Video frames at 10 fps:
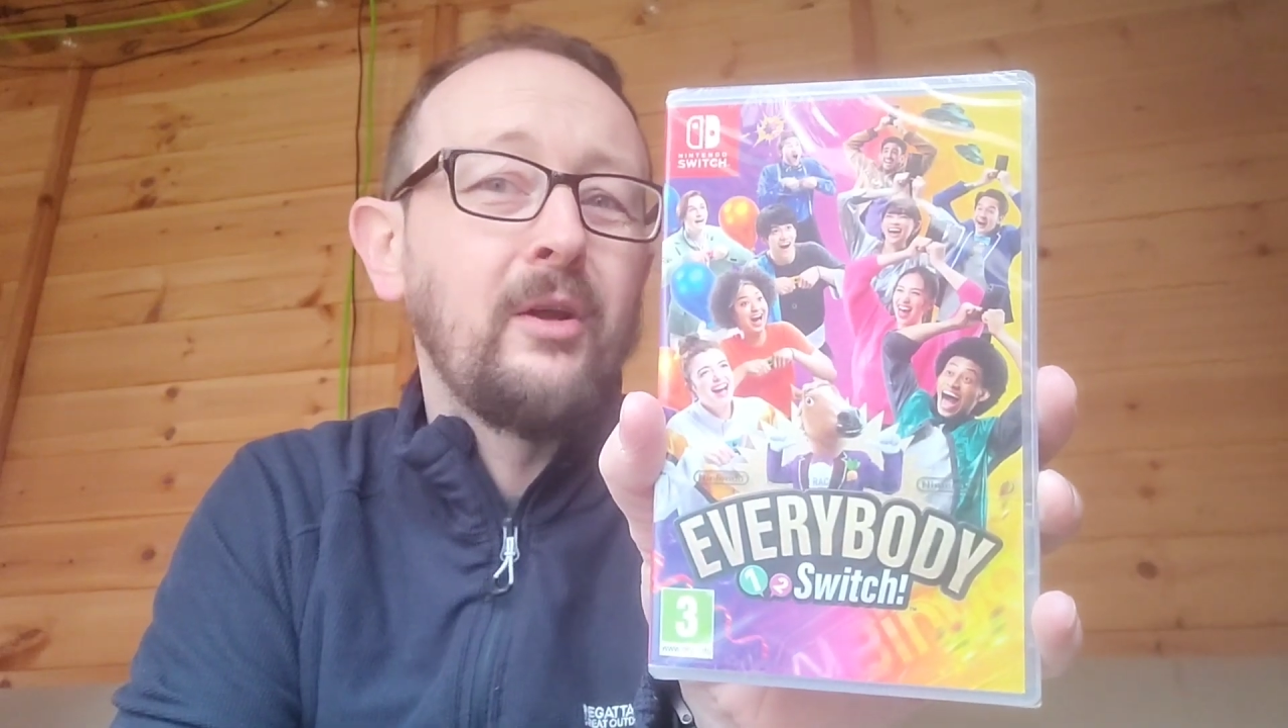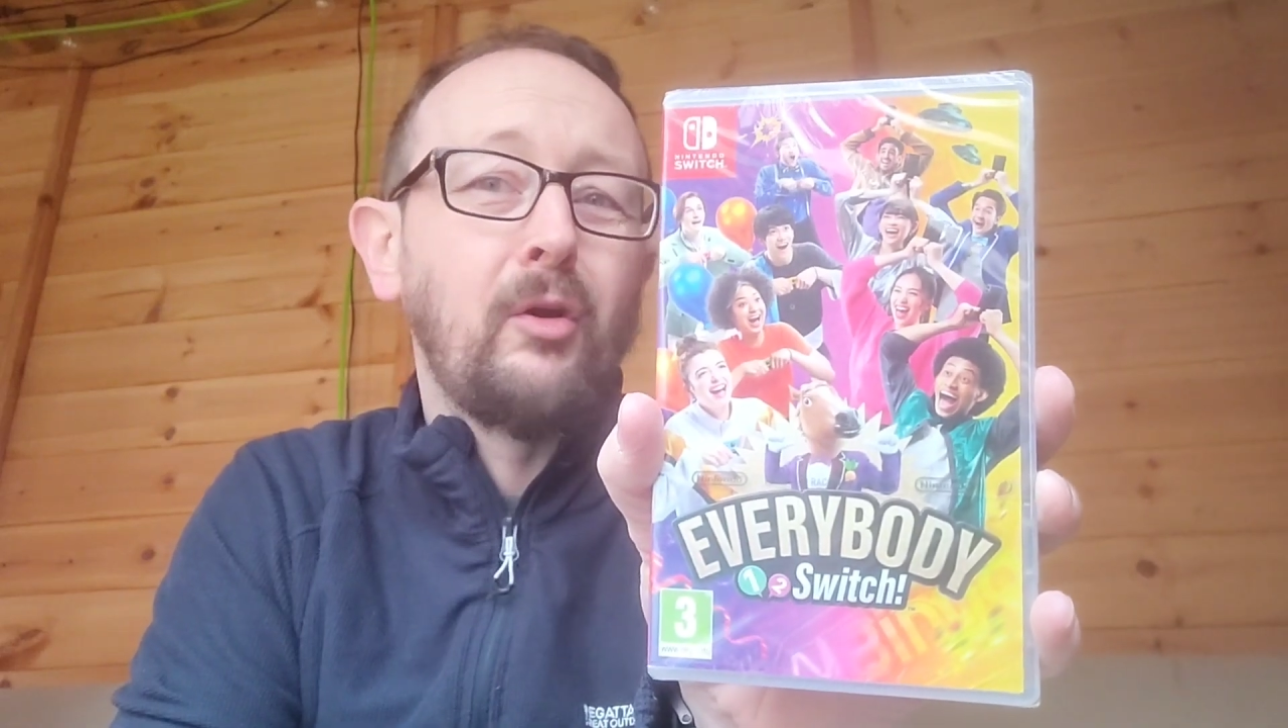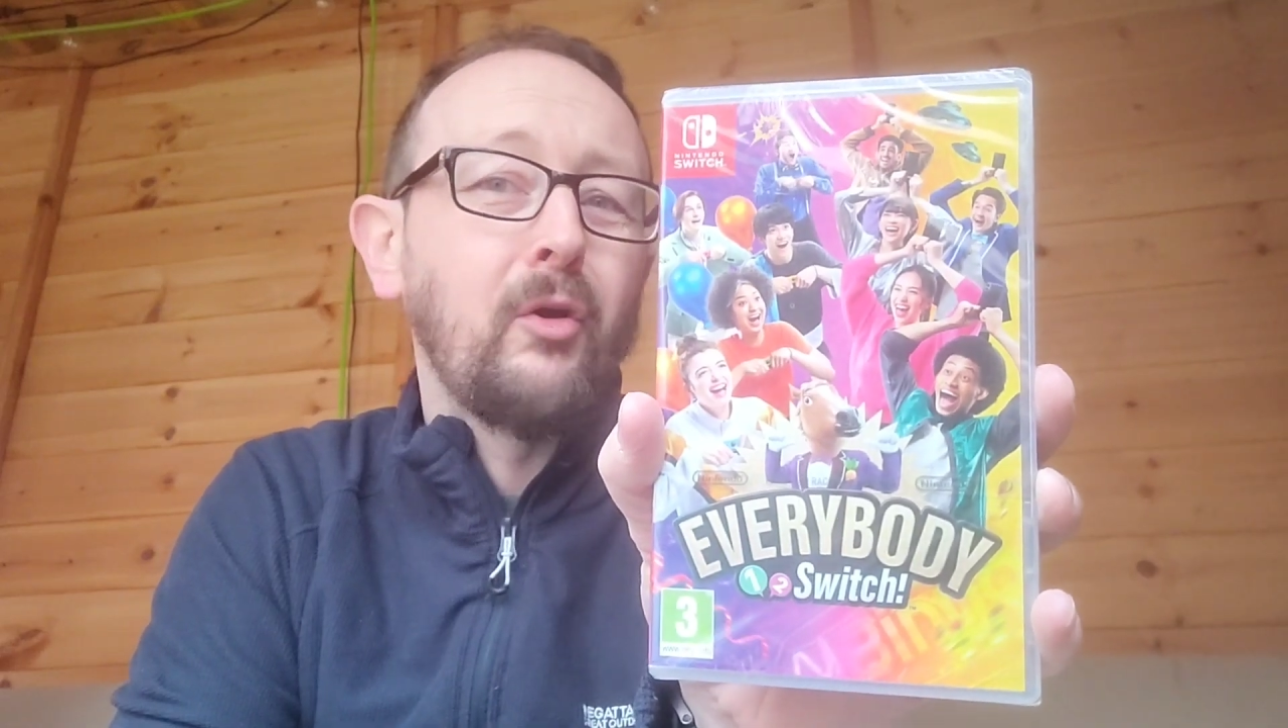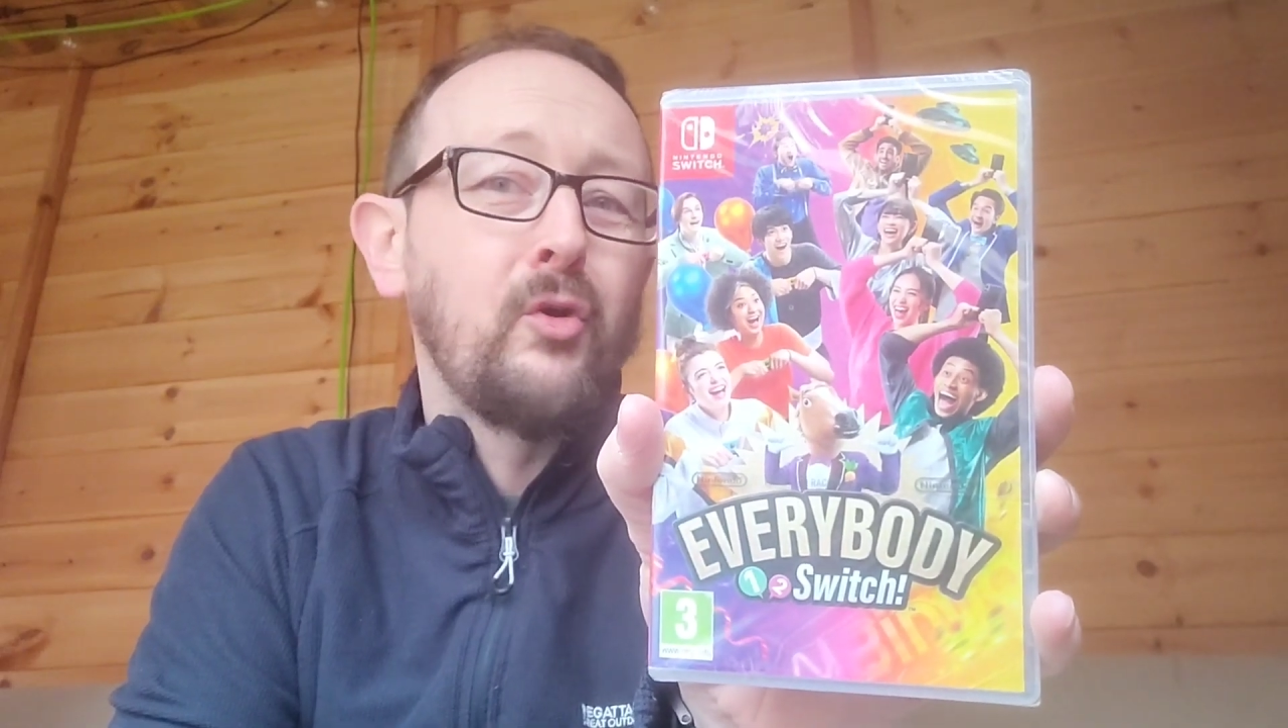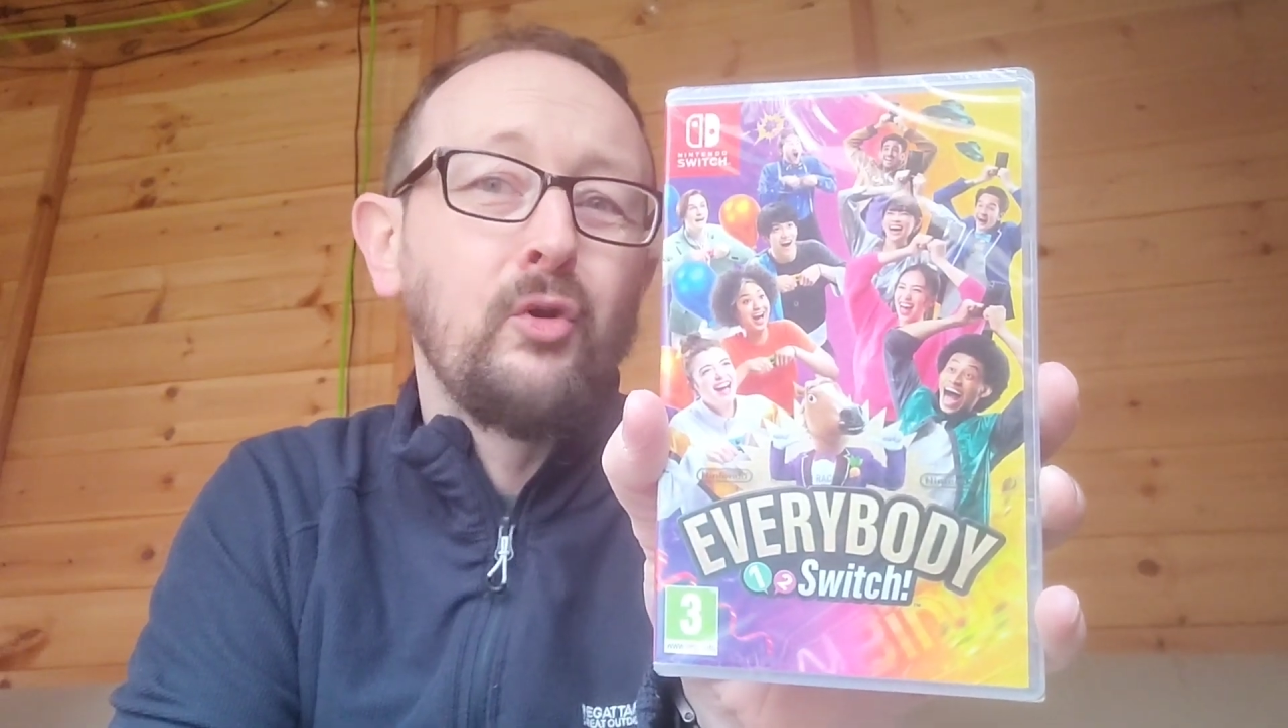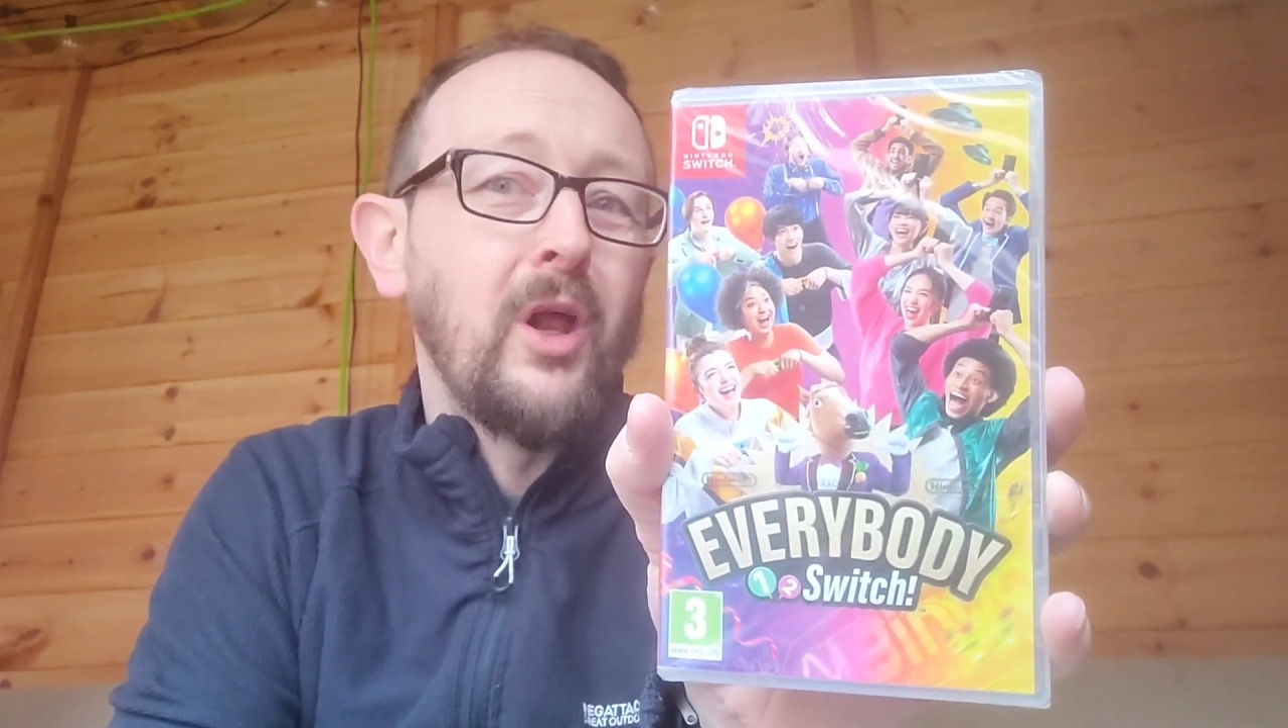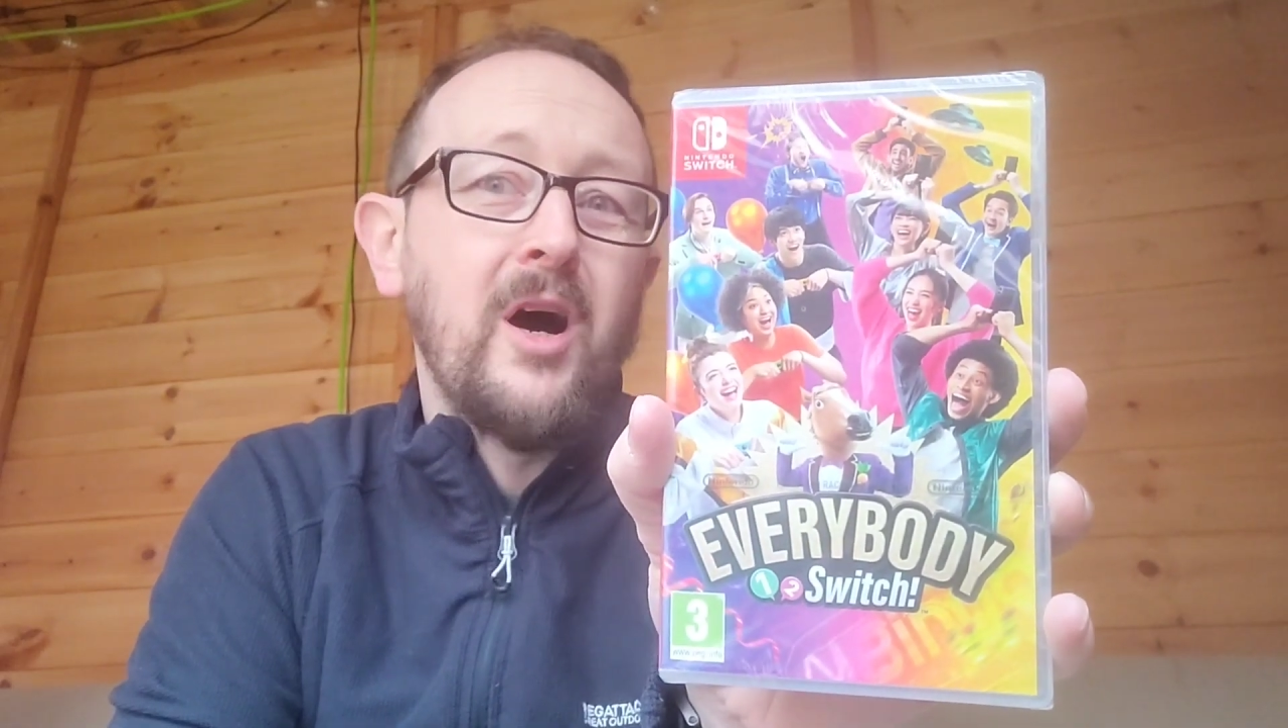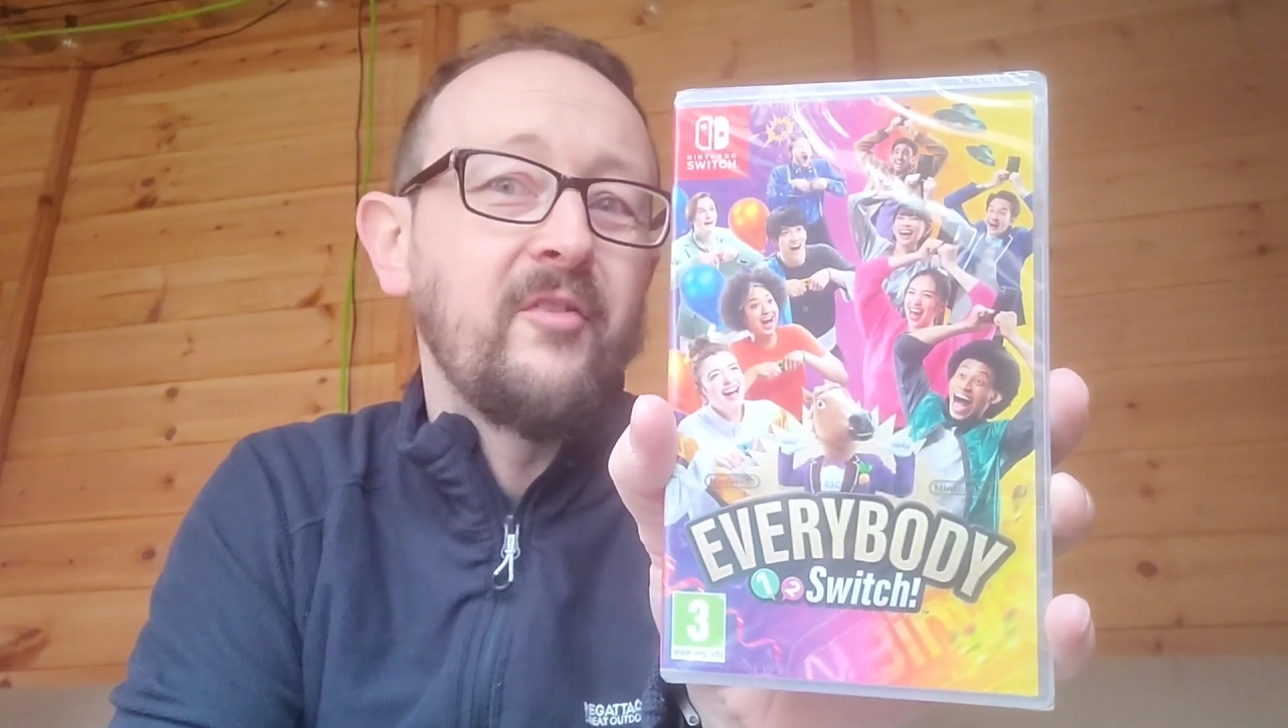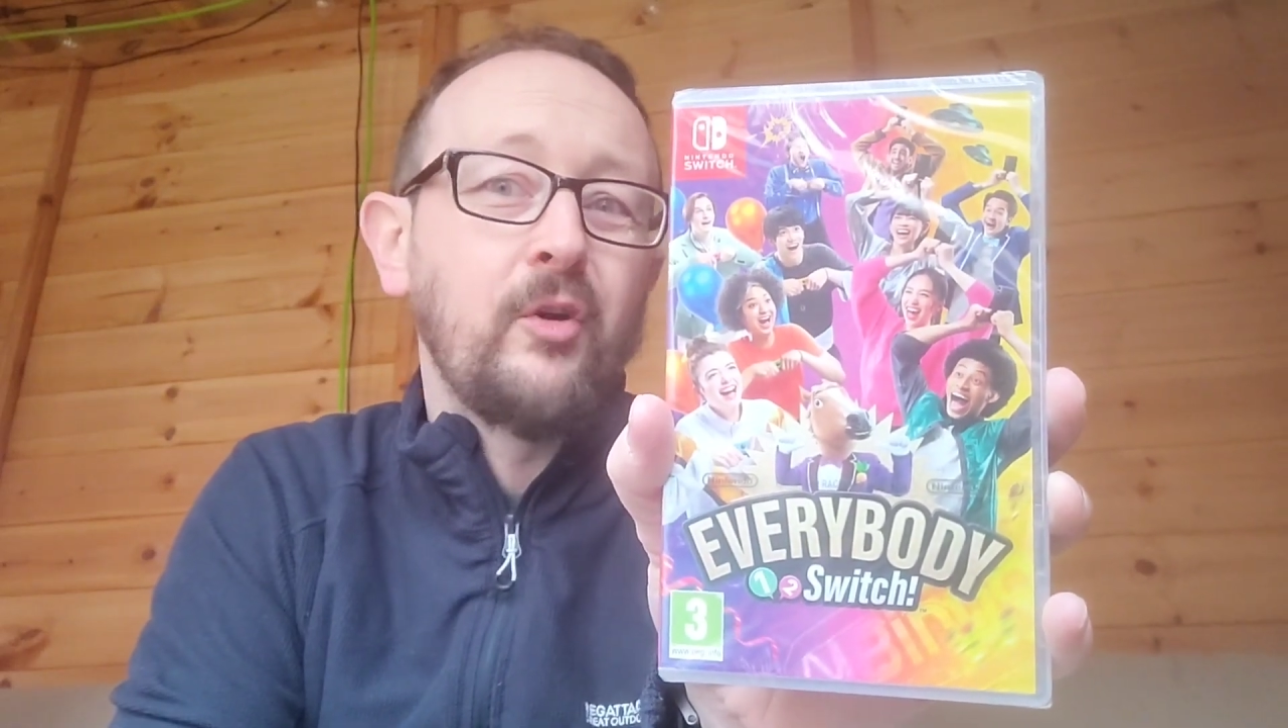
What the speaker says: good laugh